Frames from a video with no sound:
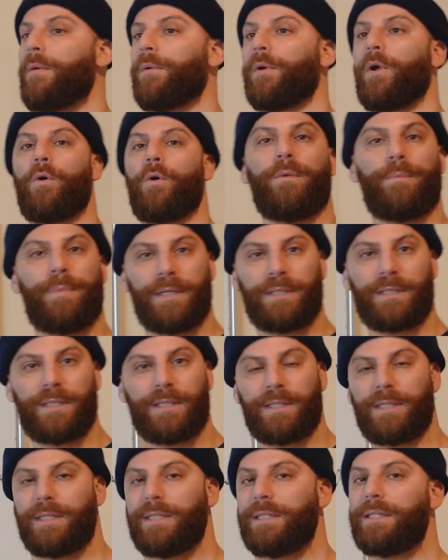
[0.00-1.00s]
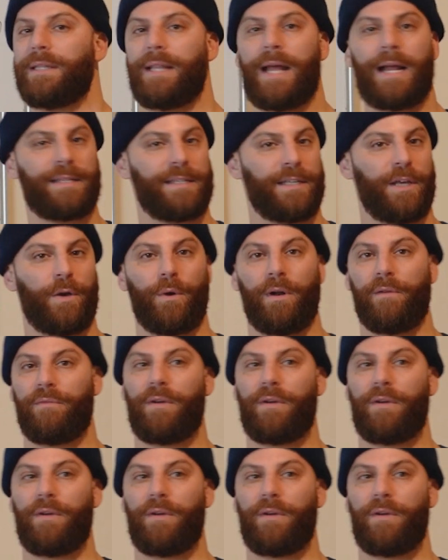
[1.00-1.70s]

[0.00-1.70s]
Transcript: were to businesses, that's the owner.